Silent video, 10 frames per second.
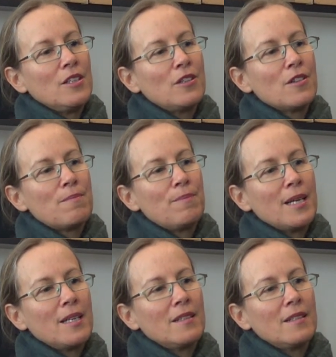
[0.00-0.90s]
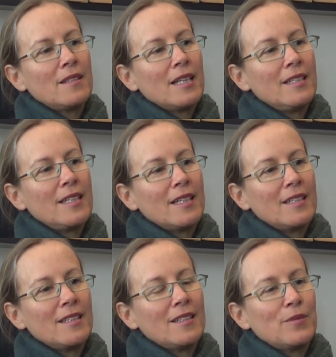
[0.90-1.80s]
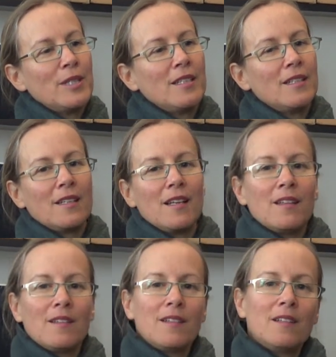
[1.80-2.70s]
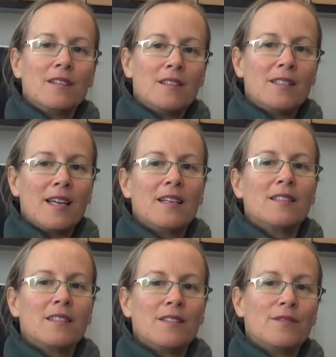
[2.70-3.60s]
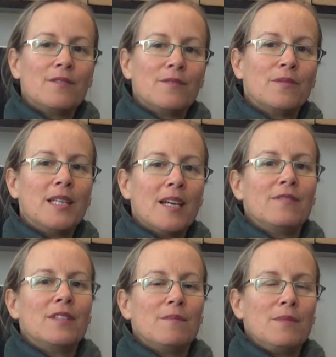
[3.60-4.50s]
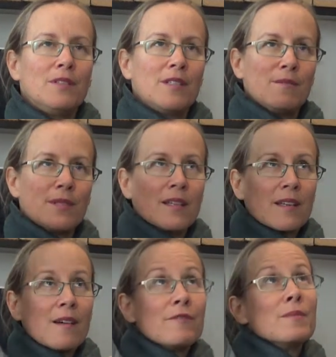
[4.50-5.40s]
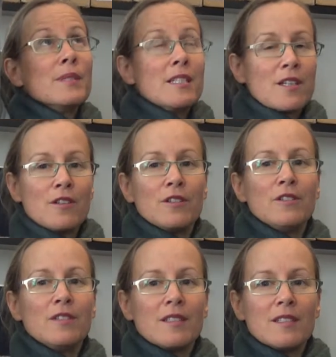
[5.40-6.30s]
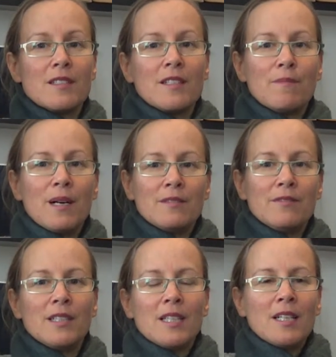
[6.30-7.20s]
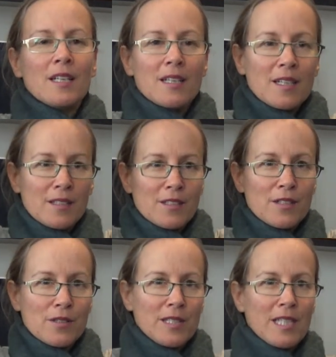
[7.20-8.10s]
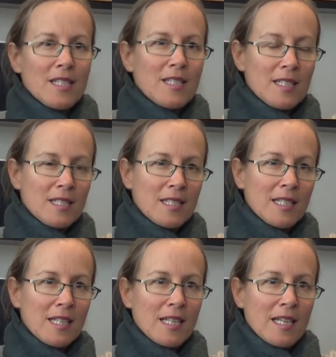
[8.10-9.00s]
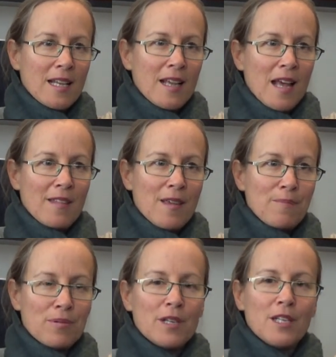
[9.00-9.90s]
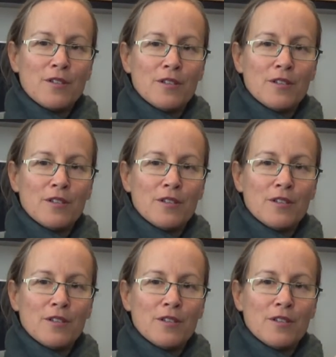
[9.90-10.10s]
The better they get, the sound we have in the museums, they come from these cones that sit above the screens, and they're pretty